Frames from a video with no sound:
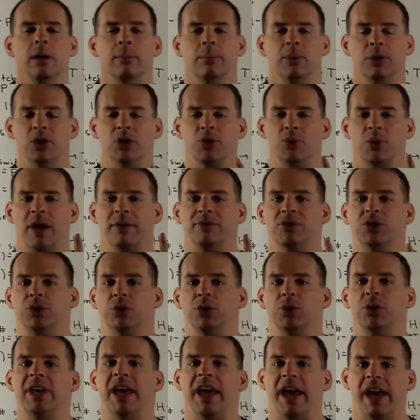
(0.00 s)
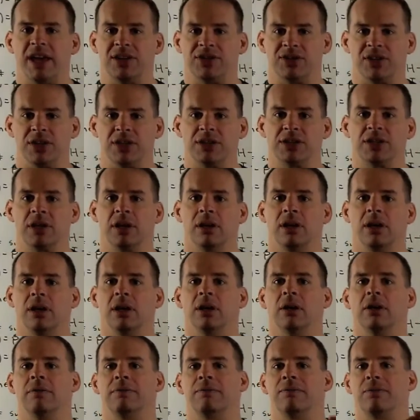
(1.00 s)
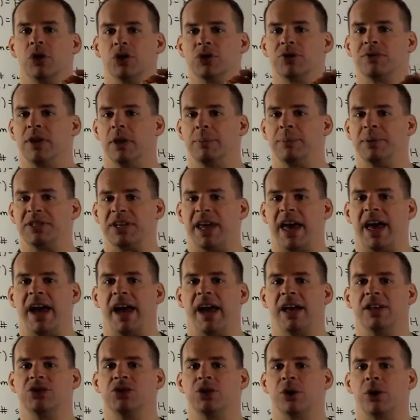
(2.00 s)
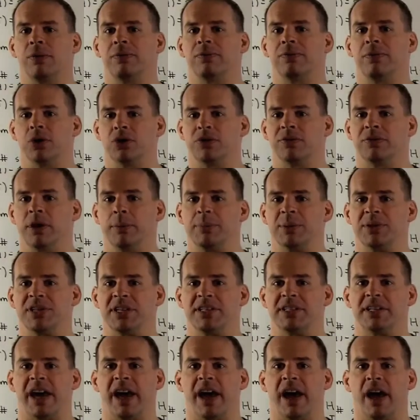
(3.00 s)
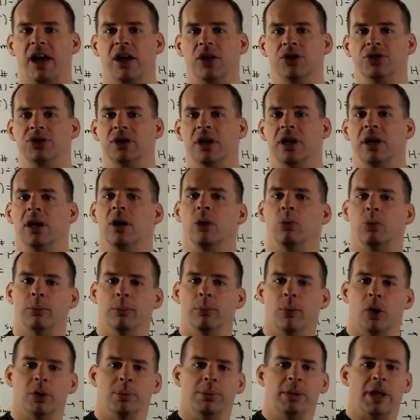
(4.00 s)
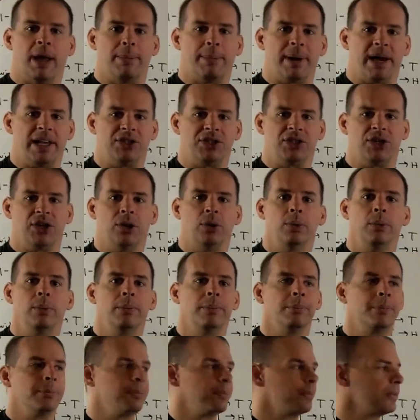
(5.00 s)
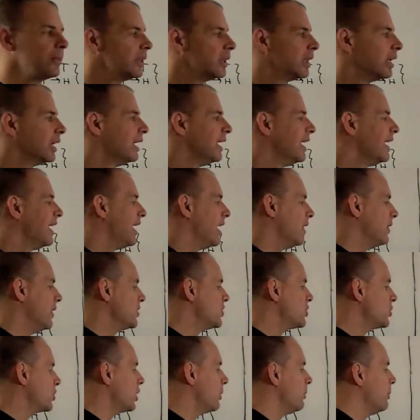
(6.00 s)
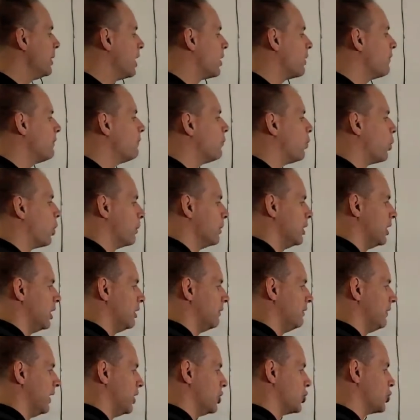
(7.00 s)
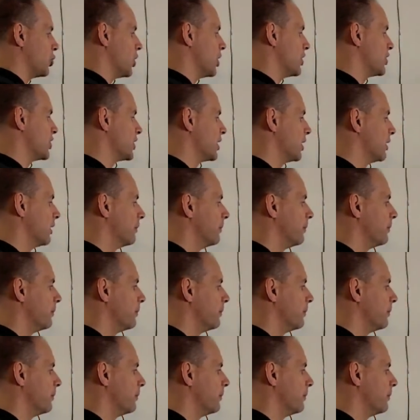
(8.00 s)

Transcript: Because we have two cases, first flip is a heads, or first flip is a tails, we multiply by two, and this is going to be our formula of interest.